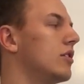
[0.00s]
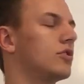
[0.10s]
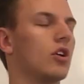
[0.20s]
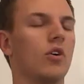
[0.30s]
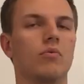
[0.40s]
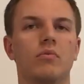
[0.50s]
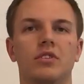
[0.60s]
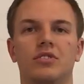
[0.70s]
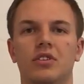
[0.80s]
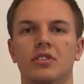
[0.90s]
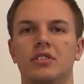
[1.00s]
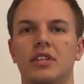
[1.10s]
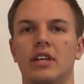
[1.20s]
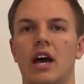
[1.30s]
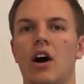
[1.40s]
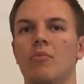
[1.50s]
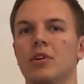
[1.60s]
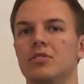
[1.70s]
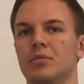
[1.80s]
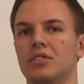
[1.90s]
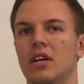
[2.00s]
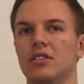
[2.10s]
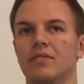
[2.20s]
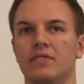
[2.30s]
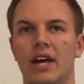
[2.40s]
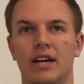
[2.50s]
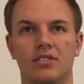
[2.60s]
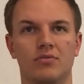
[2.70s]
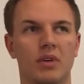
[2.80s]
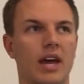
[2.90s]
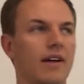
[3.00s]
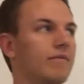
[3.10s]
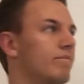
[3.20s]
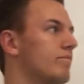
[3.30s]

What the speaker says: So it's good to see how much percentage of taxes we have.